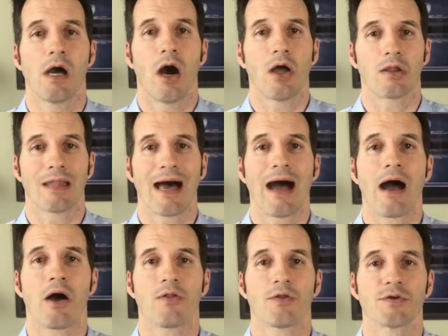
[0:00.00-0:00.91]

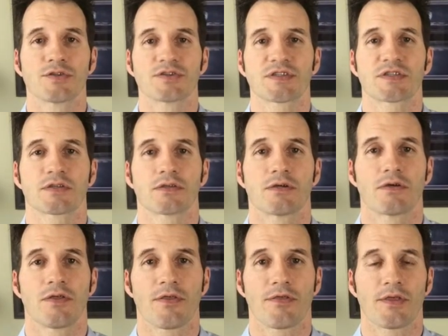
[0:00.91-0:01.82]
allow those
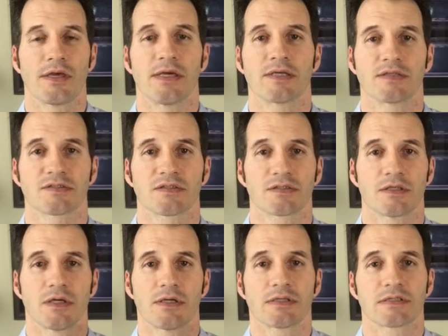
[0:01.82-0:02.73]
things
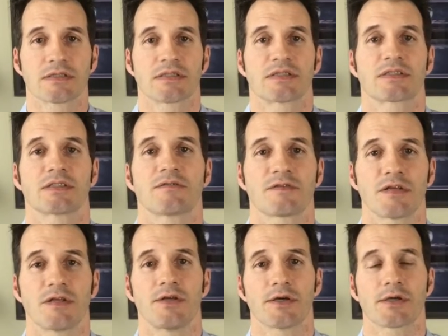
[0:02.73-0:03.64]
to sift
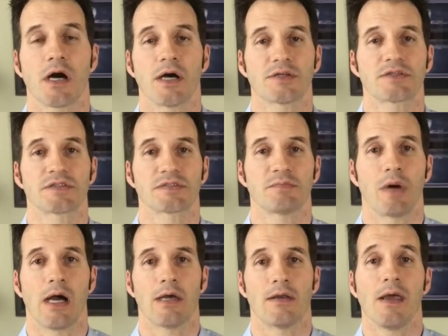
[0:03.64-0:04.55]
into your conscious
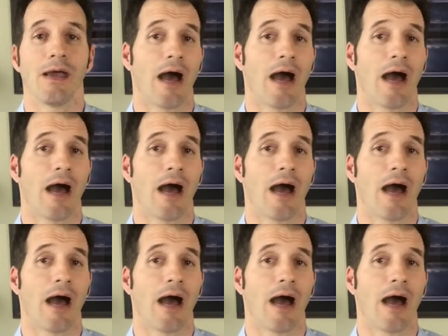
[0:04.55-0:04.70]
mind.